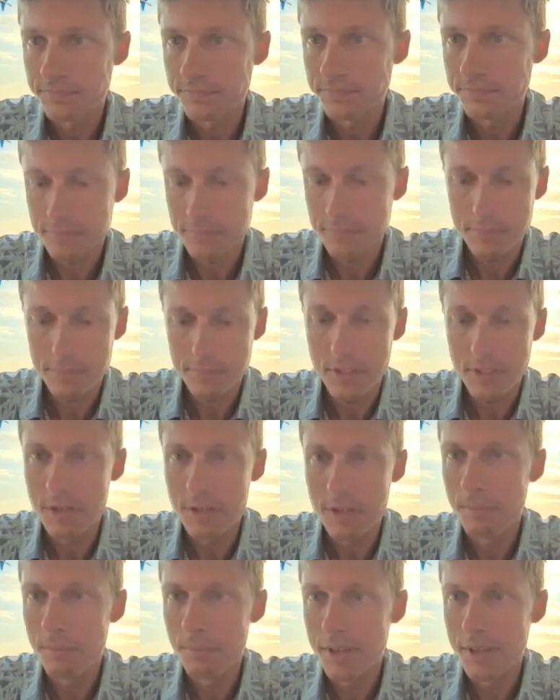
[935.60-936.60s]
and
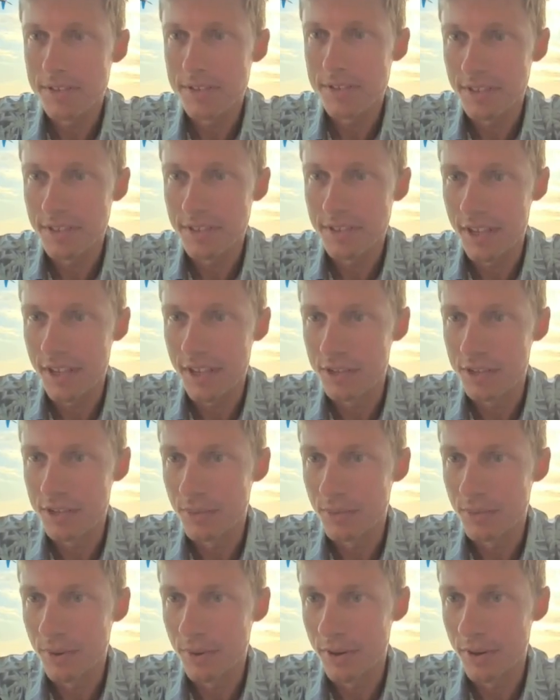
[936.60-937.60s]
pasting that
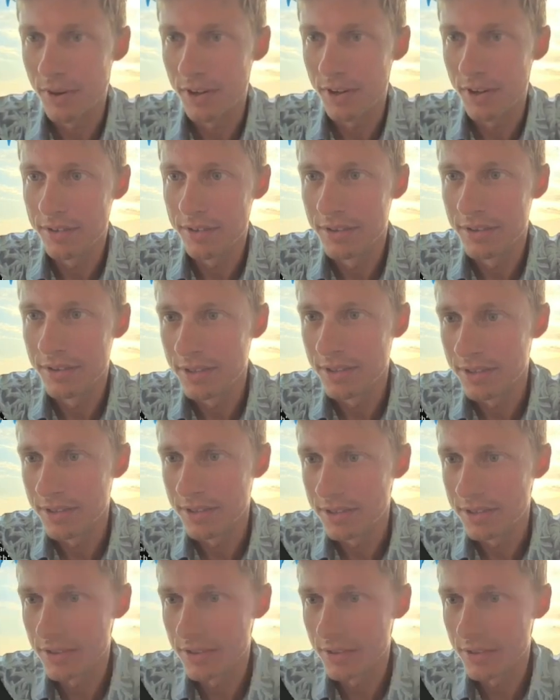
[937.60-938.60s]
URL
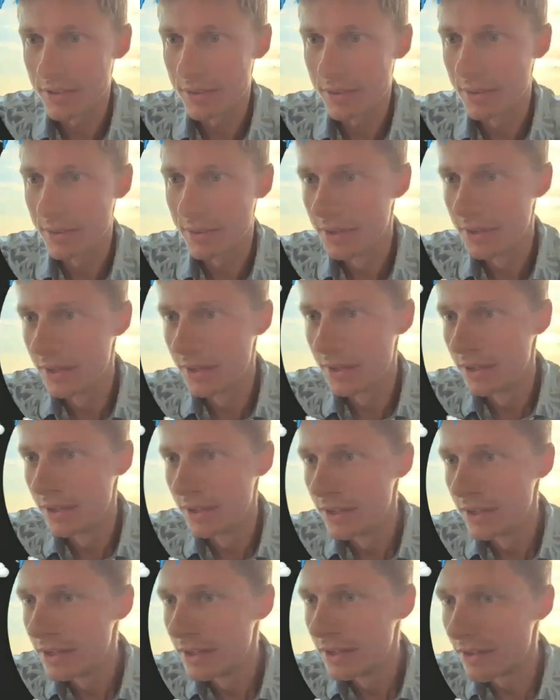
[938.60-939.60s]
into
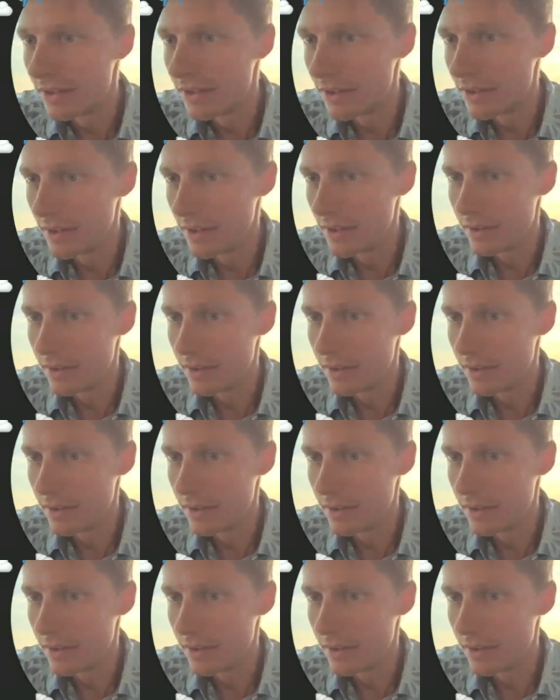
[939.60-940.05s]
the